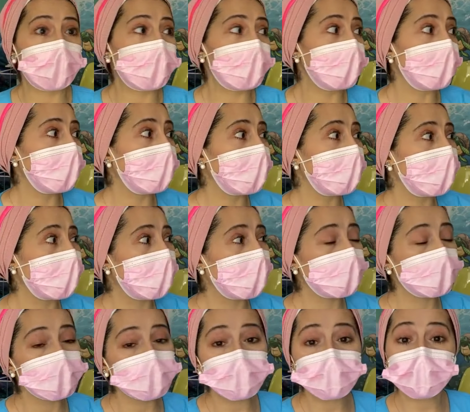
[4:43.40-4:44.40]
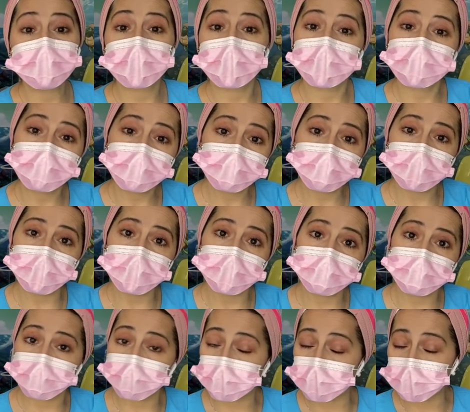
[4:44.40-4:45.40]
how much is the
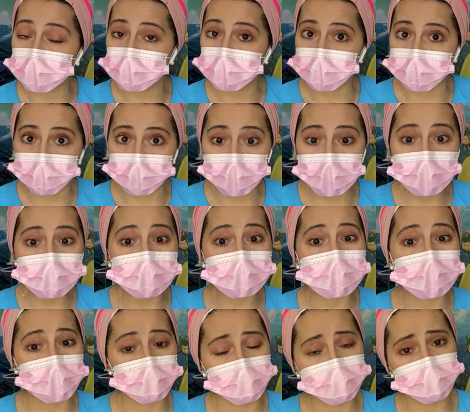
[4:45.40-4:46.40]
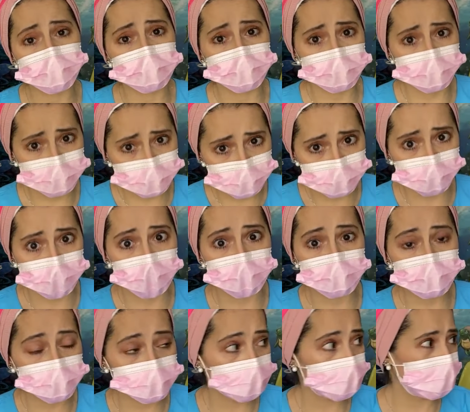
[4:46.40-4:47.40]
concentration for fluoride and how much
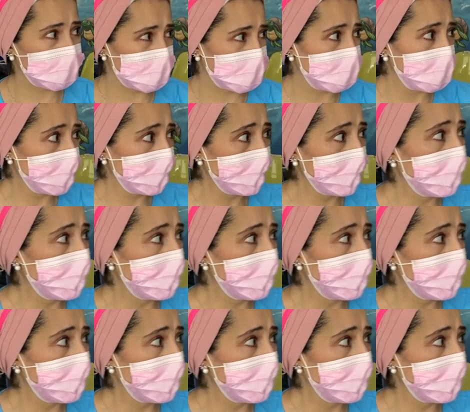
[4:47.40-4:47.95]
fluoride to apply.